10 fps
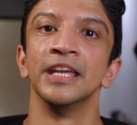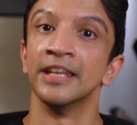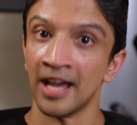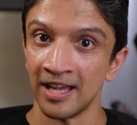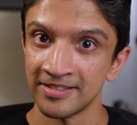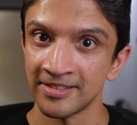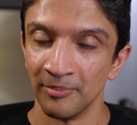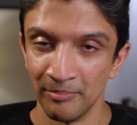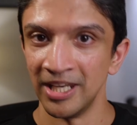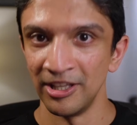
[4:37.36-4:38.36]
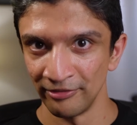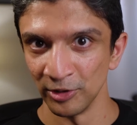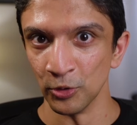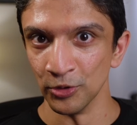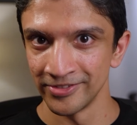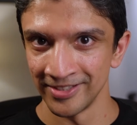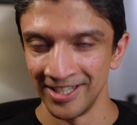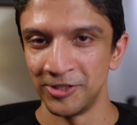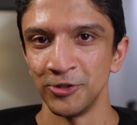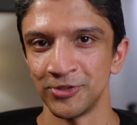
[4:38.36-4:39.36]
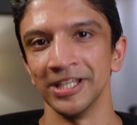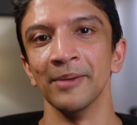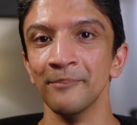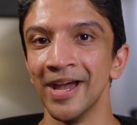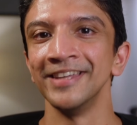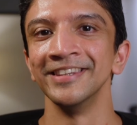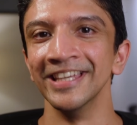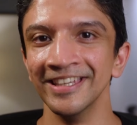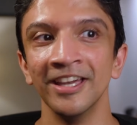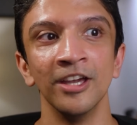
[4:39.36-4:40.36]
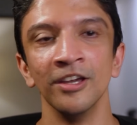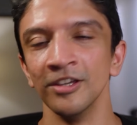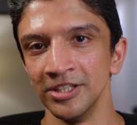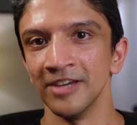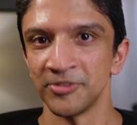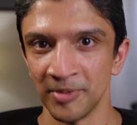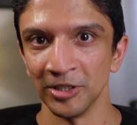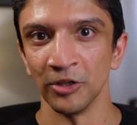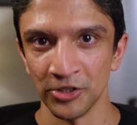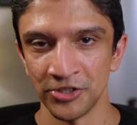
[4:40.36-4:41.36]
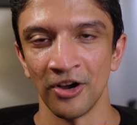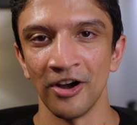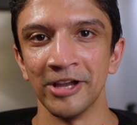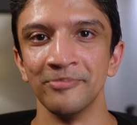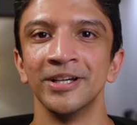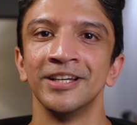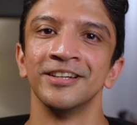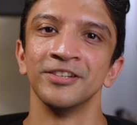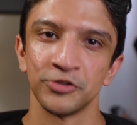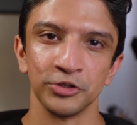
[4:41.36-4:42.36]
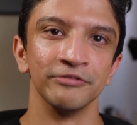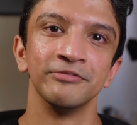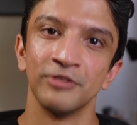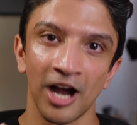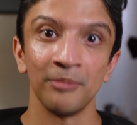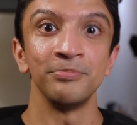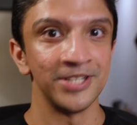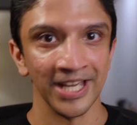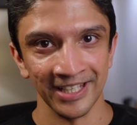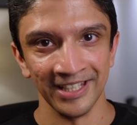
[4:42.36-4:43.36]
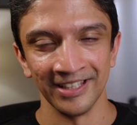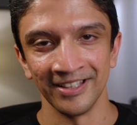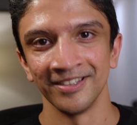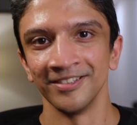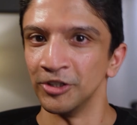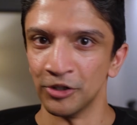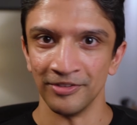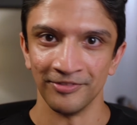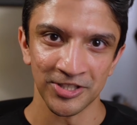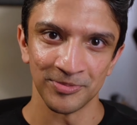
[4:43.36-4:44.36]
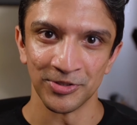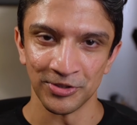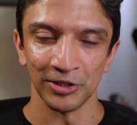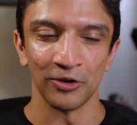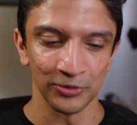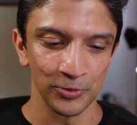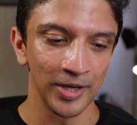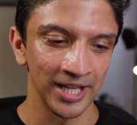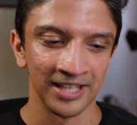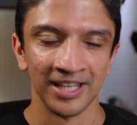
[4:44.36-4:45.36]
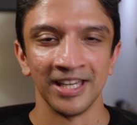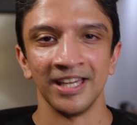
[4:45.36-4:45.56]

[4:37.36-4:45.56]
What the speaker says: It has many flaws in using it. Mainly, you have to spend a lot of time sort of updating your investments along the way.